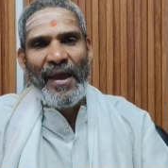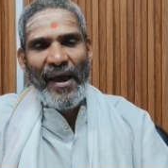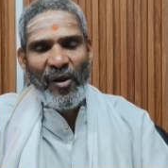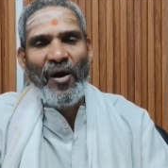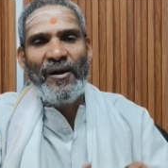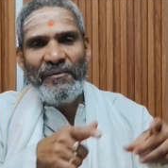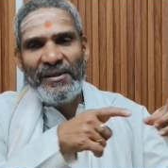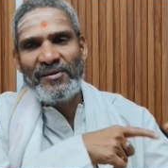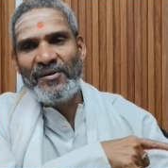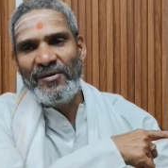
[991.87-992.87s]
along
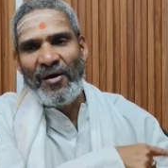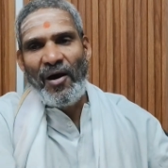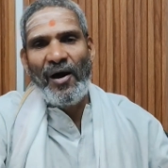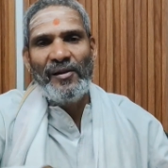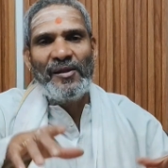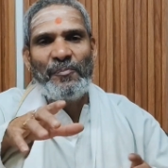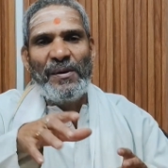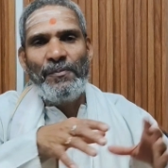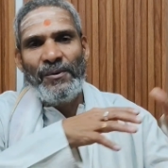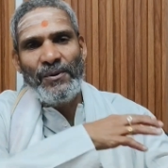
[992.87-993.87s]
with all the
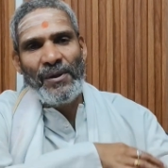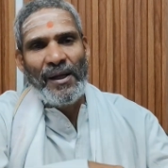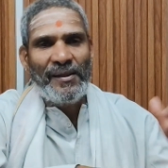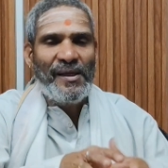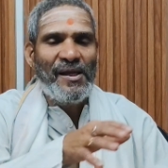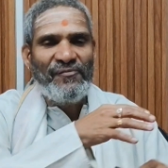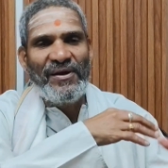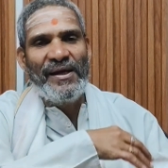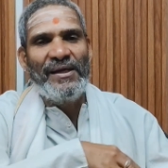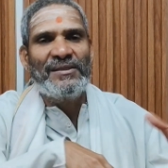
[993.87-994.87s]
people, all the
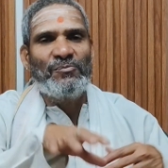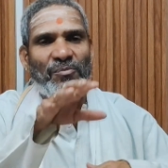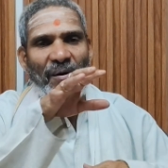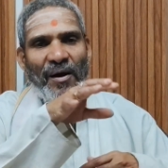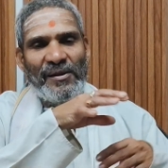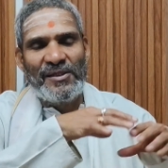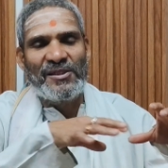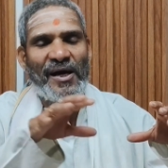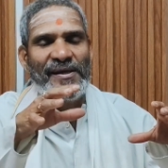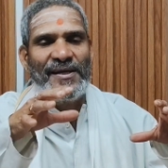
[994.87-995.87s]
elephants, all the
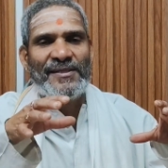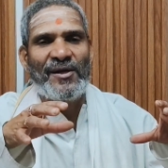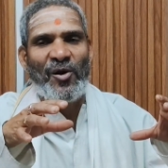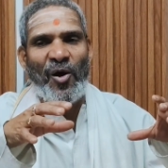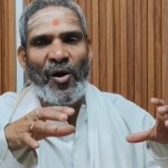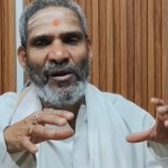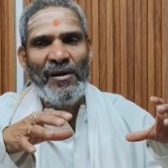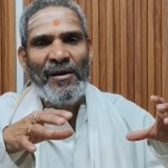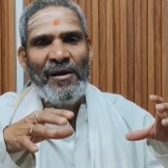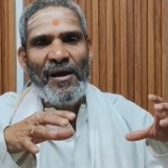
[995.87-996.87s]
chariots and
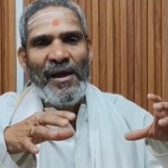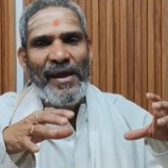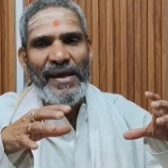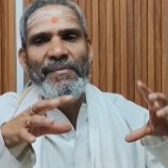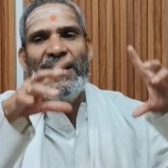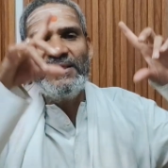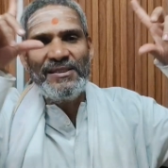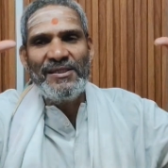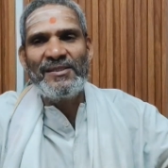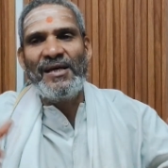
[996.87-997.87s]
all,
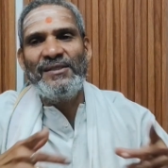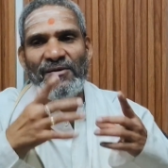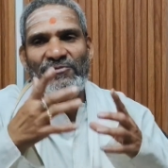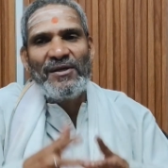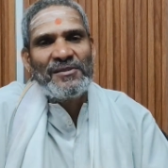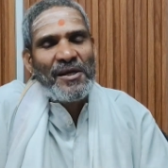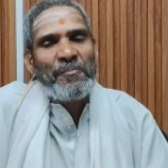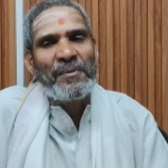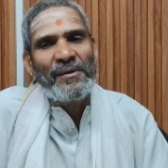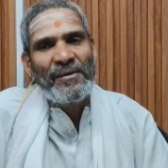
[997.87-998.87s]
imagine the size of the
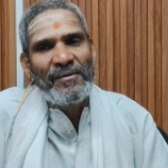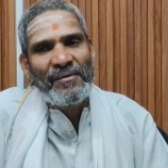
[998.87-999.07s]
ship,